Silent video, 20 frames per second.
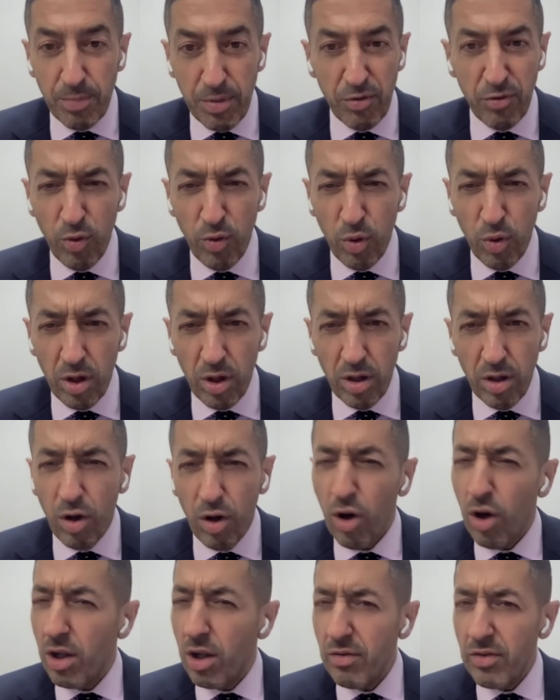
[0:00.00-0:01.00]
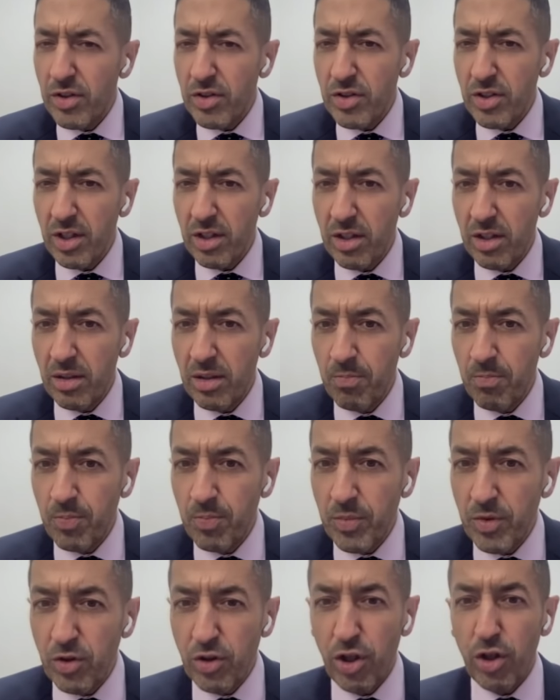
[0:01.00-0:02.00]
before all of a sudden
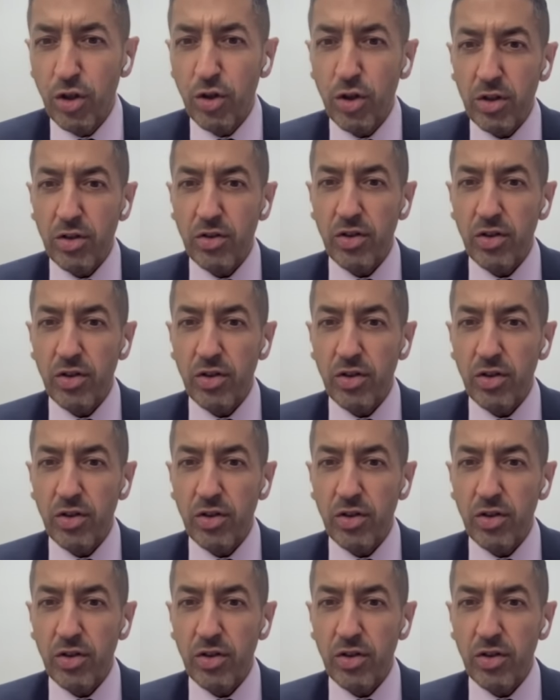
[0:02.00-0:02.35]
turn